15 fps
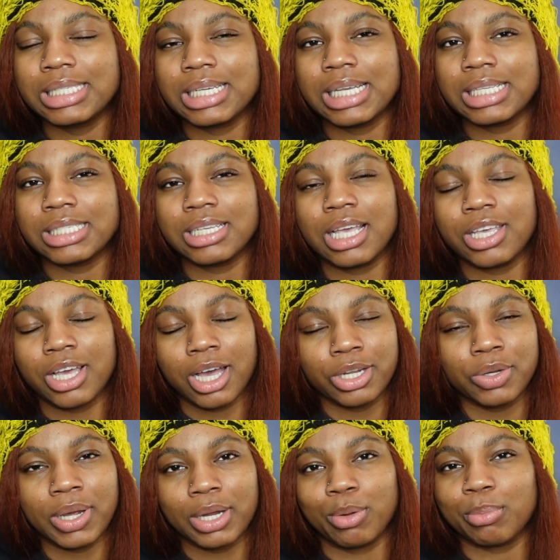because
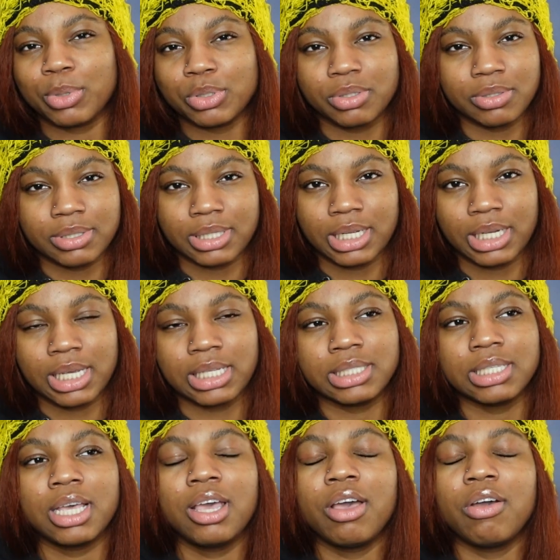y'all know I don't post on
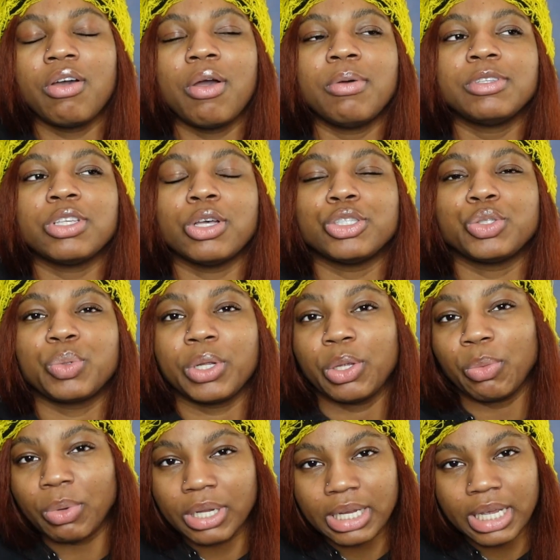Sundays. So
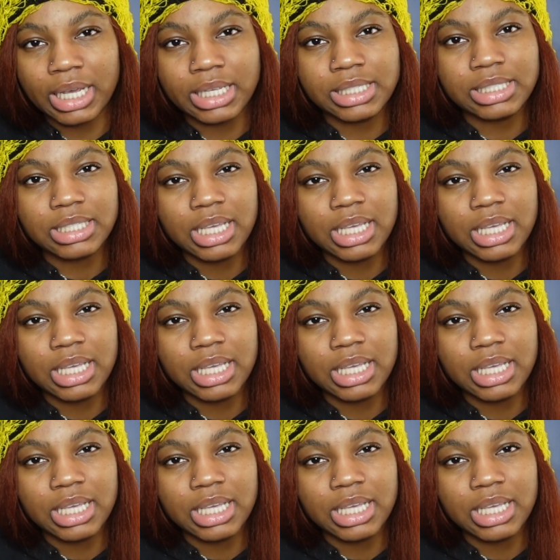21 days.